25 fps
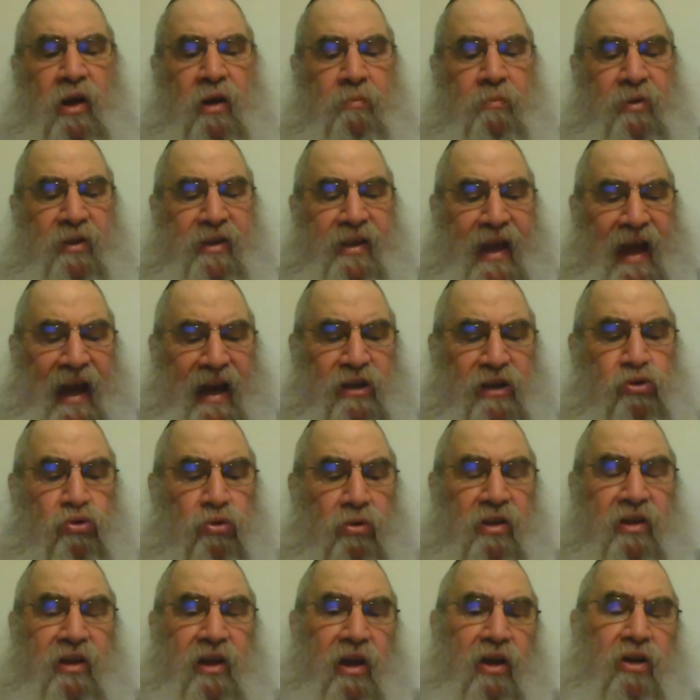but the actual
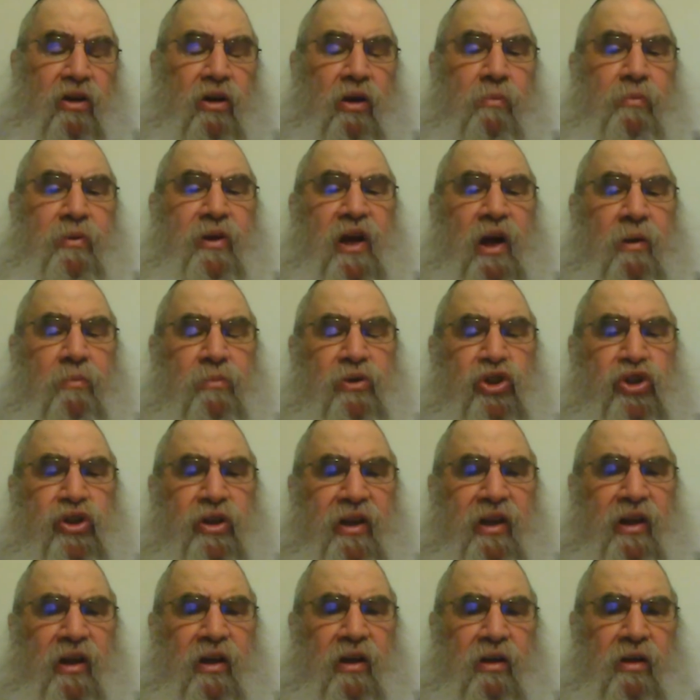kikr will become a
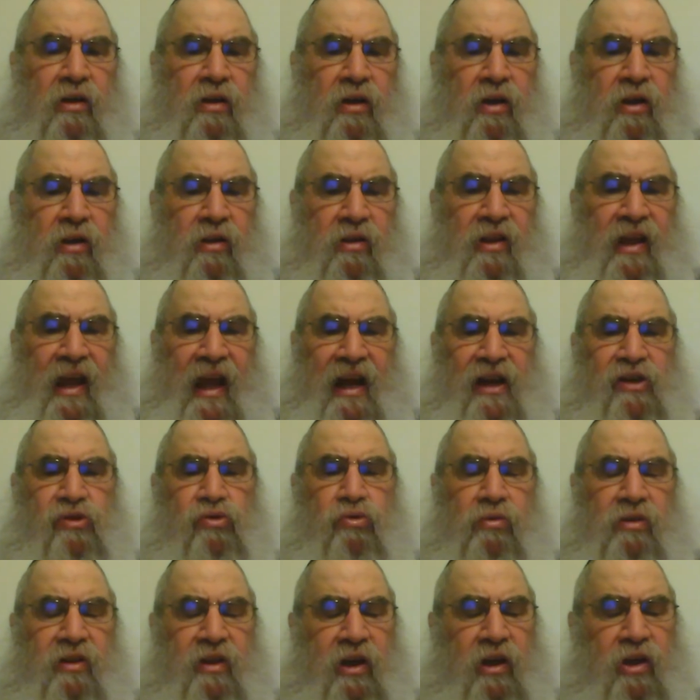shnia. The
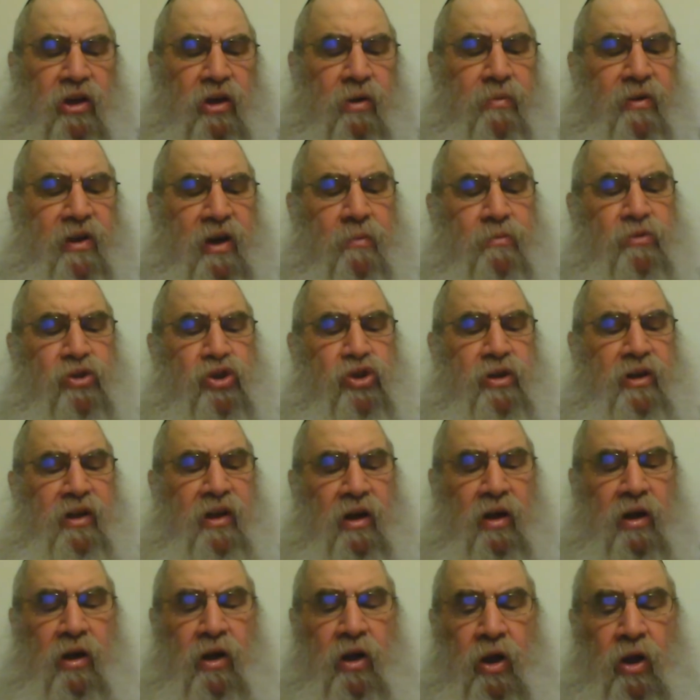actual kikr will become a shnia.
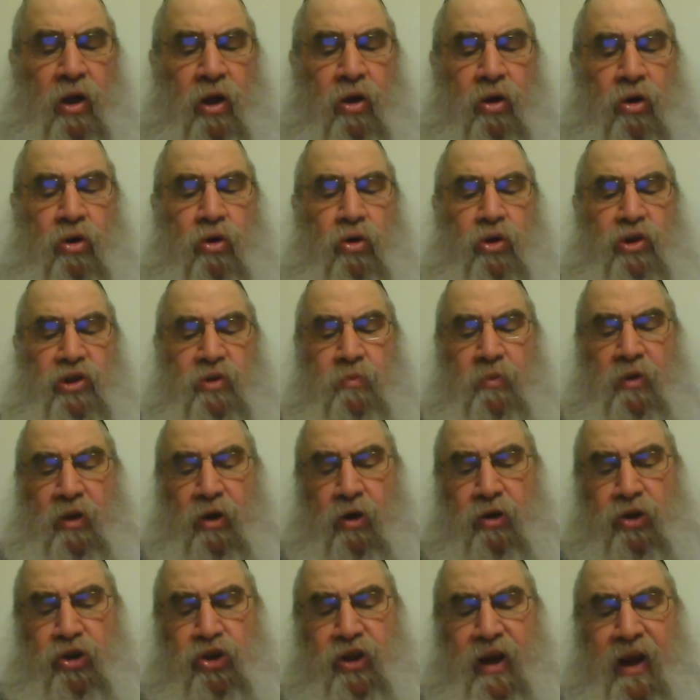Chutz min
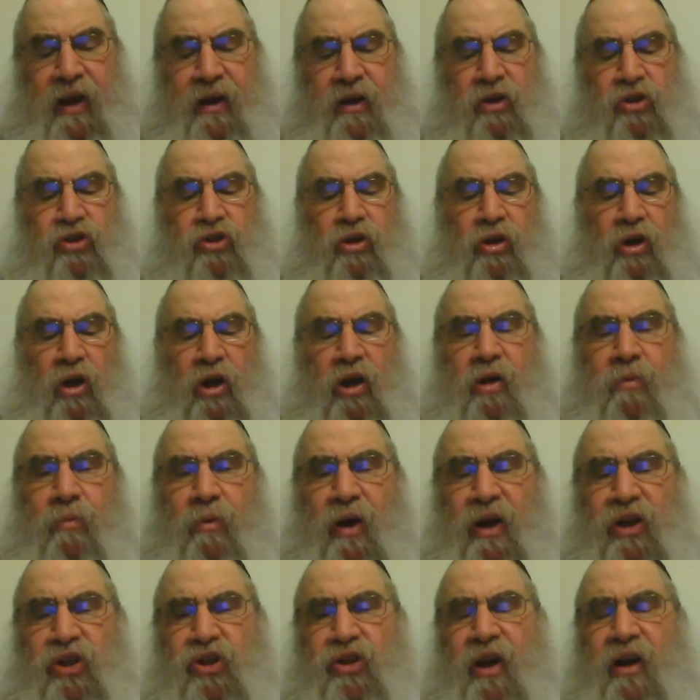rishen, shenogav
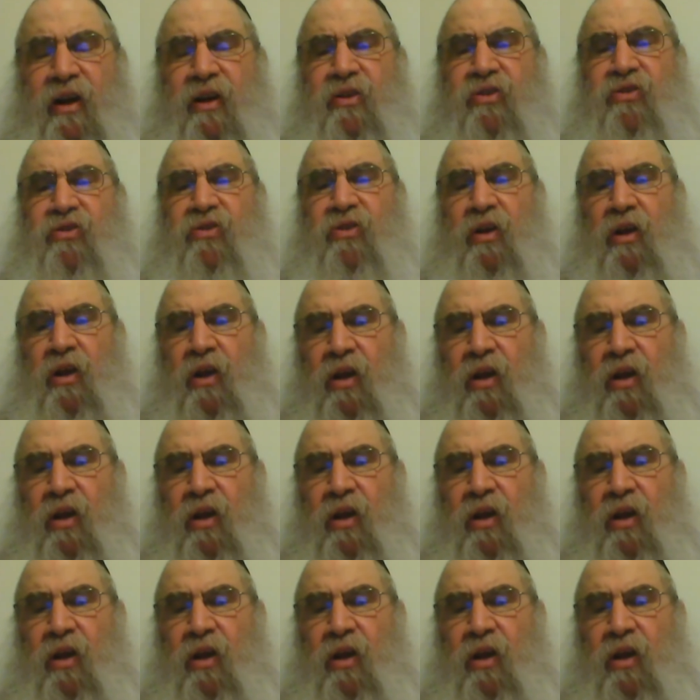ha-sheretz.